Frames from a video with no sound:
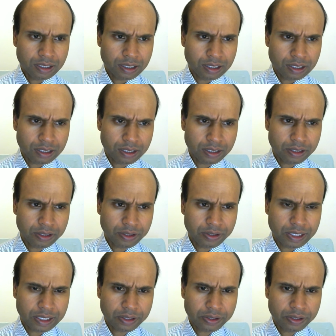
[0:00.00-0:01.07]
uh,
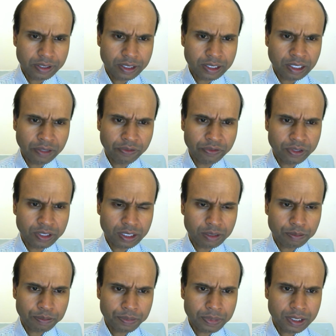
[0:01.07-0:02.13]
that the covering
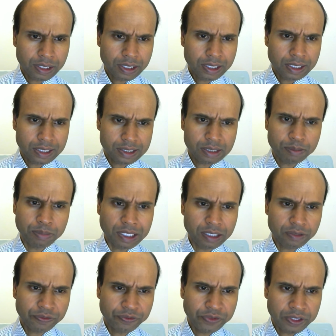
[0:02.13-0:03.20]
up is
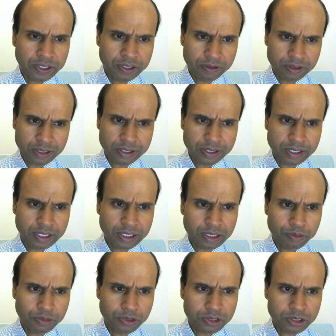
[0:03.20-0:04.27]
about fear and I think
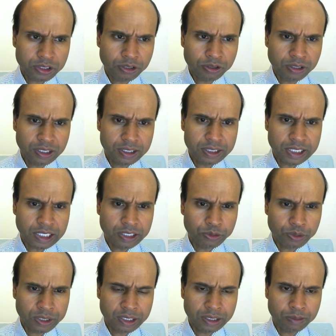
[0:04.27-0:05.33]
I'm not totally
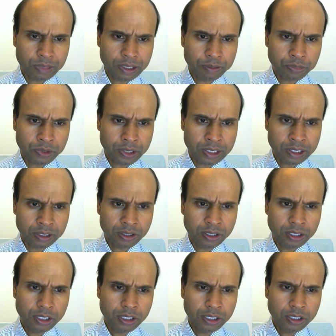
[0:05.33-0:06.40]
genuine in my prayer
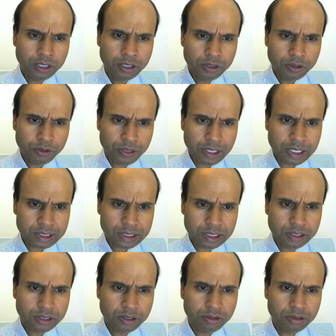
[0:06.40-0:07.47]
or that
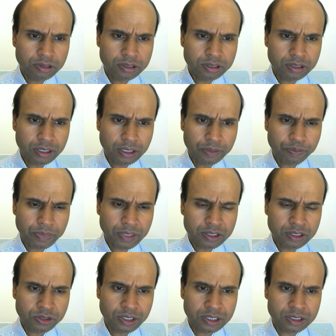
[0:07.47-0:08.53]
I don't uh,
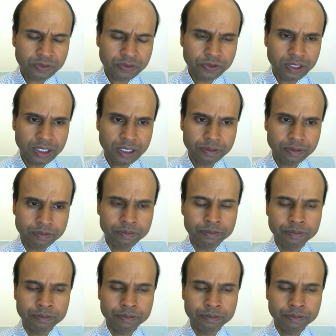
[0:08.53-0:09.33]
trust fully.